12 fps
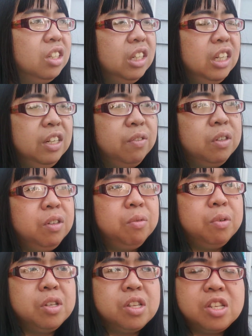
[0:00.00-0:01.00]
even
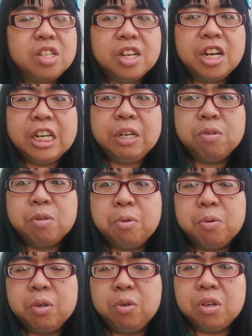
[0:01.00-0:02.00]
when society was
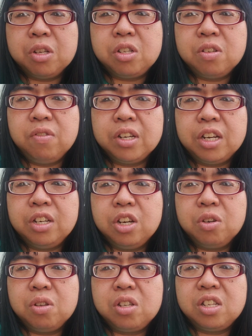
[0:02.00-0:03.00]
more regressive, like I
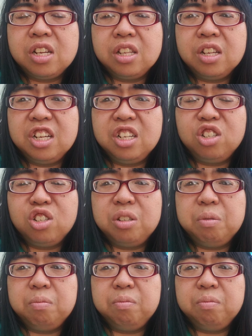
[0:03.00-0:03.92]
noticed that like when